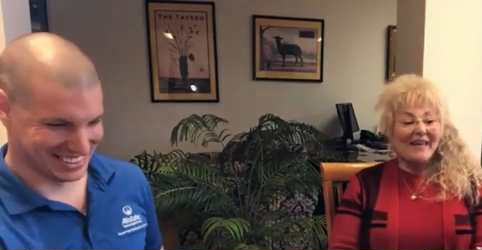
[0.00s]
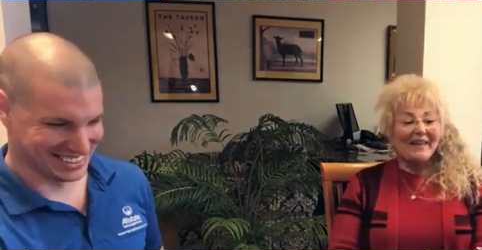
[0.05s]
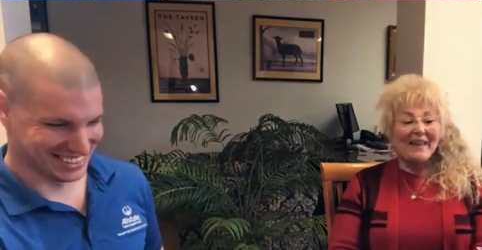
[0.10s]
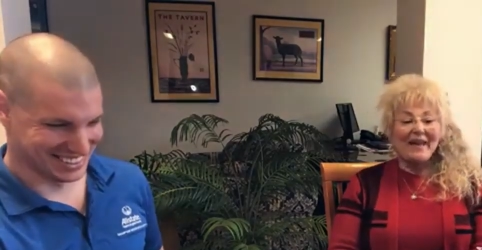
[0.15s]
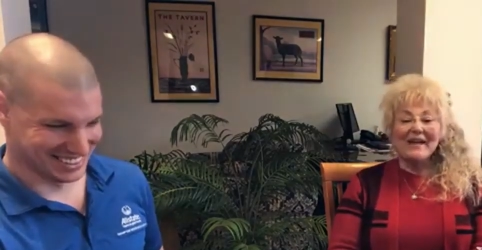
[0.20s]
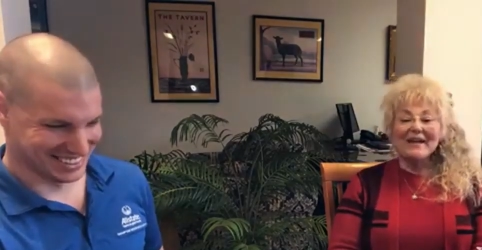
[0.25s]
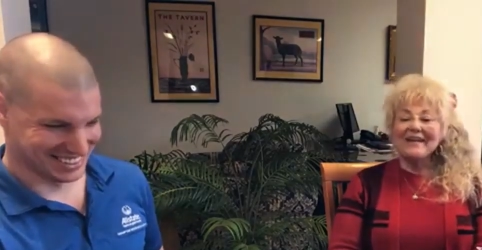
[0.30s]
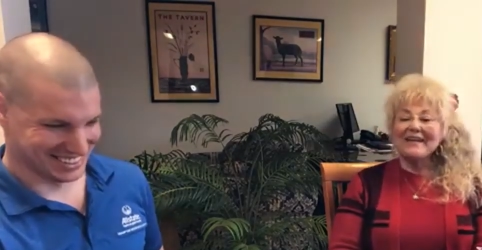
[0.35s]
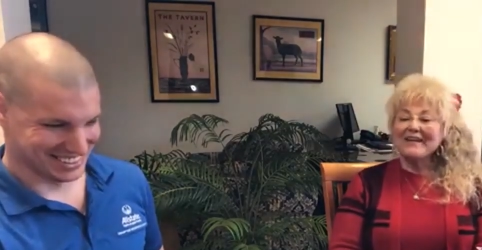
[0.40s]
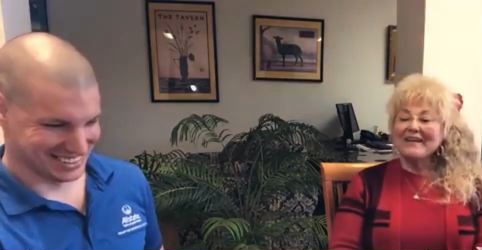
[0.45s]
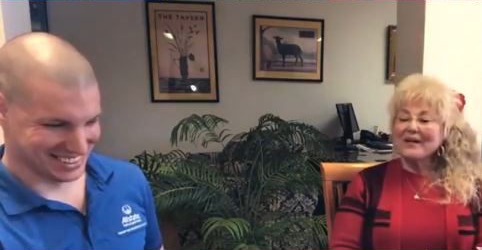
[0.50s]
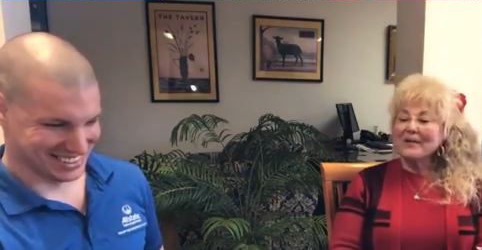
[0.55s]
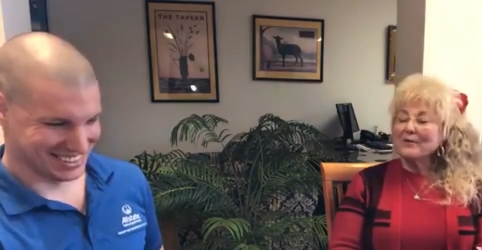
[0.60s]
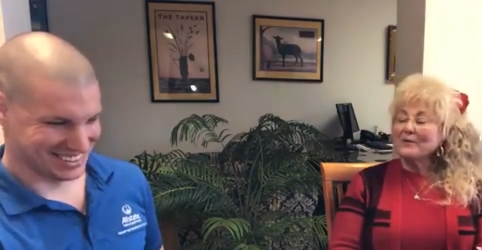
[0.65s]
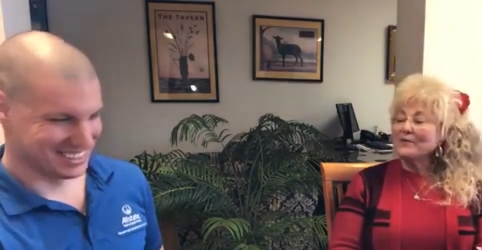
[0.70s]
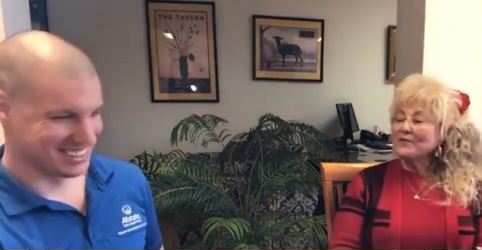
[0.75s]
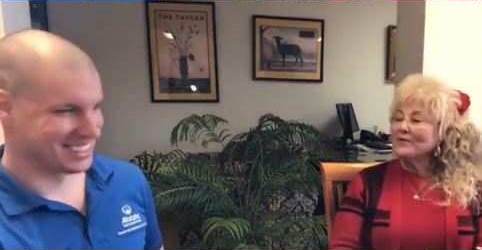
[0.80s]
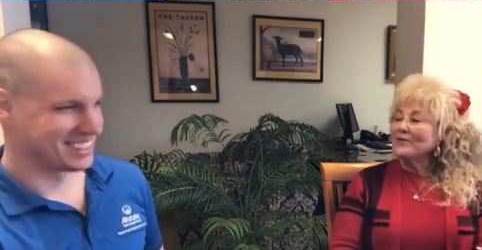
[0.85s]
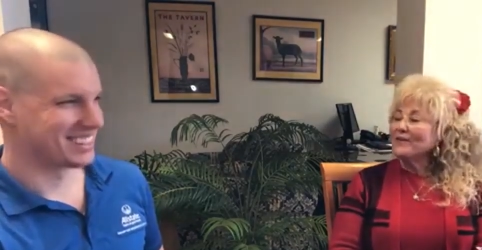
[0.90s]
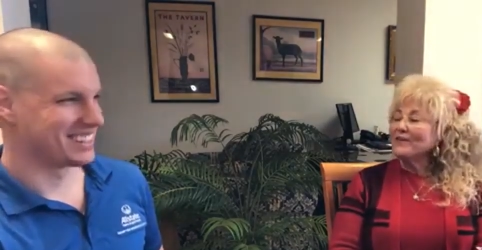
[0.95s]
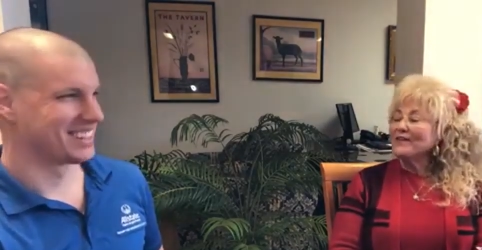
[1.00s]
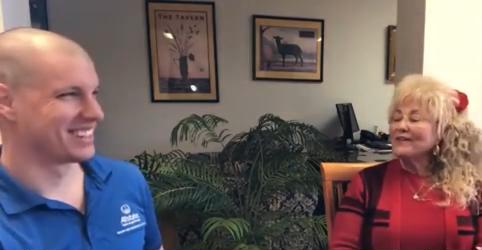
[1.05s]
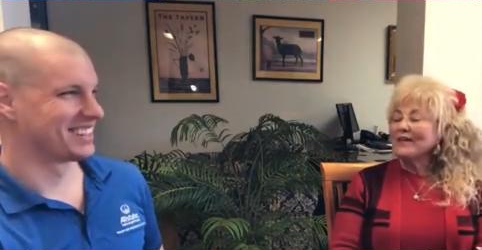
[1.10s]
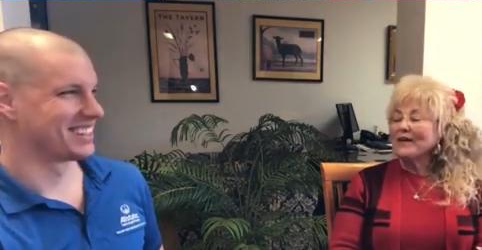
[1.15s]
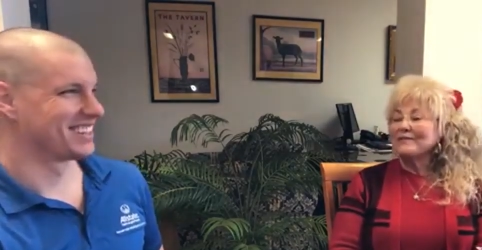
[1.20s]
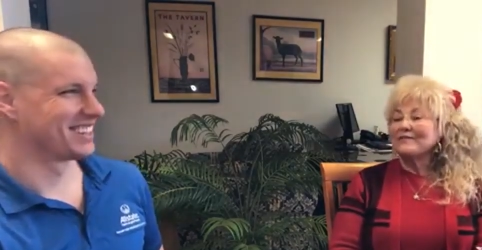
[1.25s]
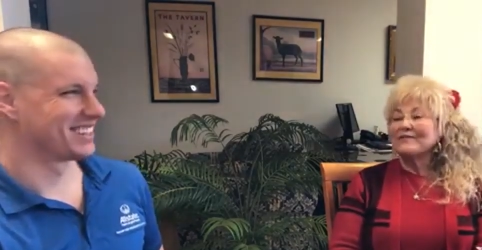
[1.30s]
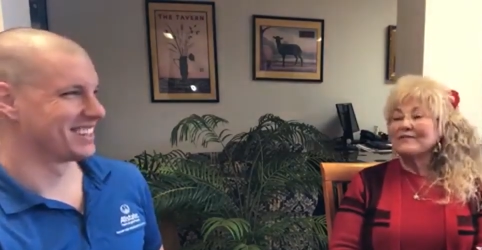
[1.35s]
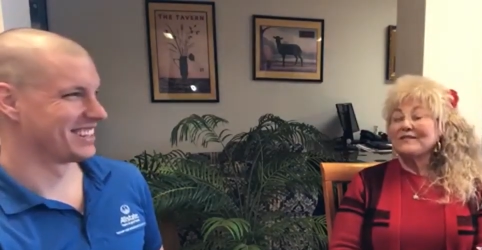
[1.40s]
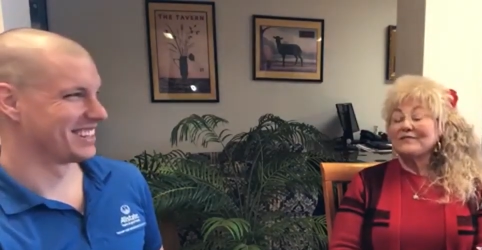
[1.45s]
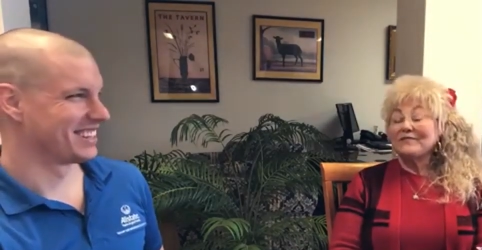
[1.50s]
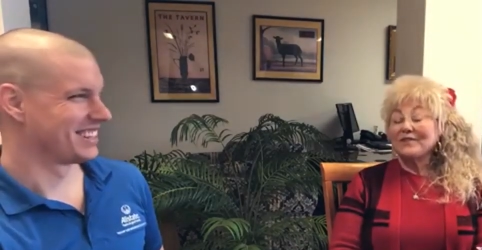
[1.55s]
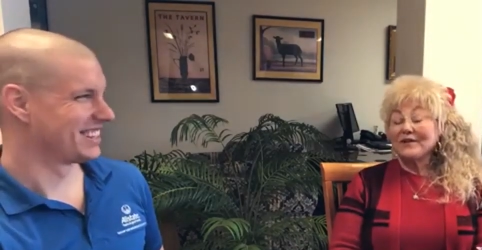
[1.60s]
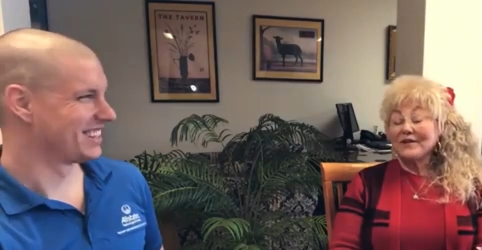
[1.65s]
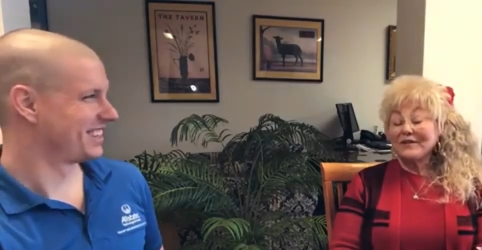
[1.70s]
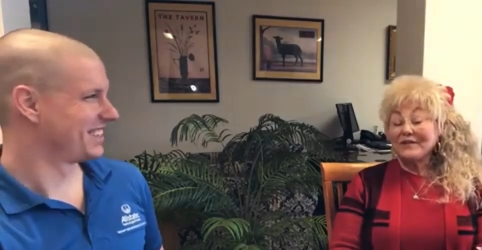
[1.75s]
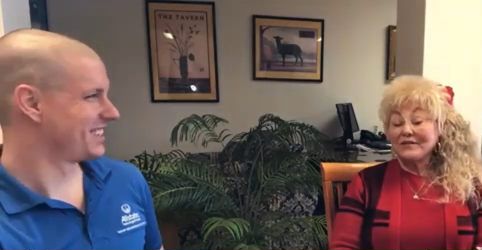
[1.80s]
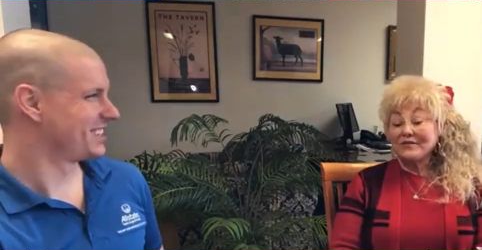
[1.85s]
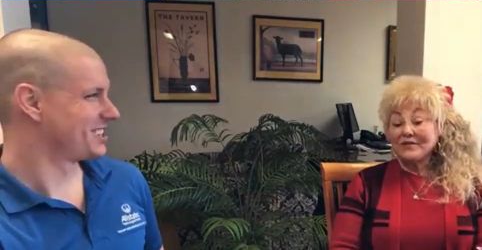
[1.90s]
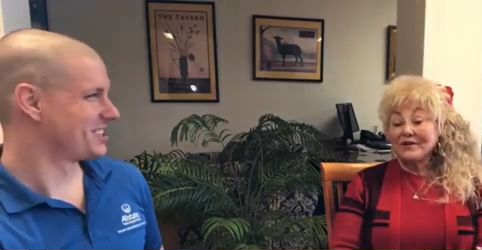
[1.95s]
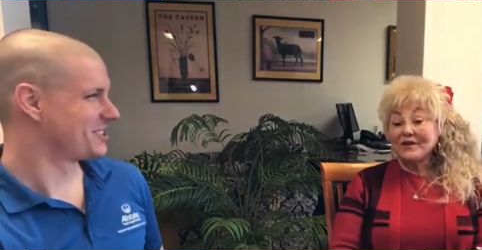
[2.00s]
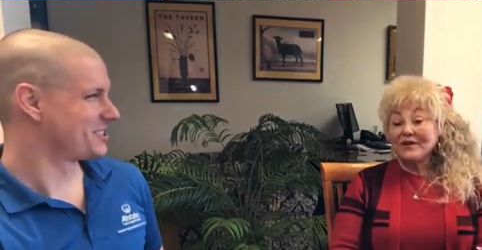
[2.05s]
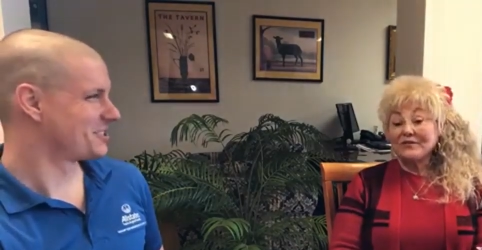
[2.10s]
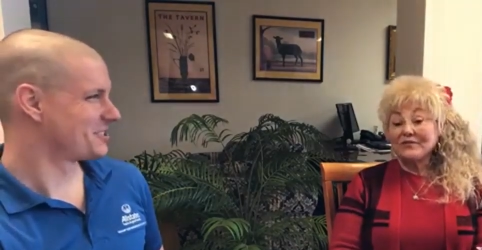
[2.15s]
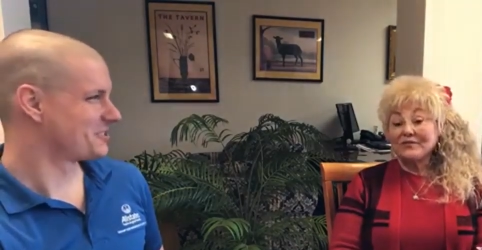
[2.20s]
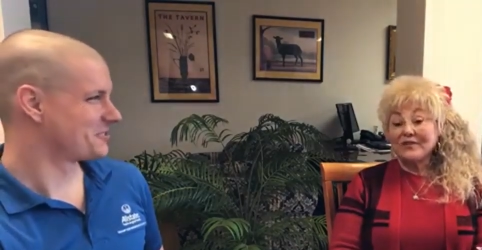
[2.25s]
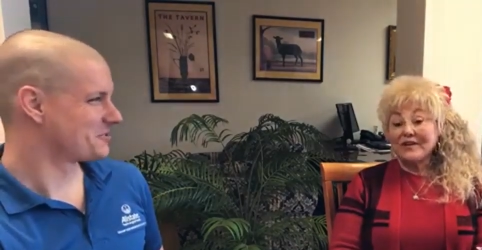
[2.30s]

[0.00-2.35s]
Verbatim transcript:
Speaker 1: and that again was a very that was a very difficult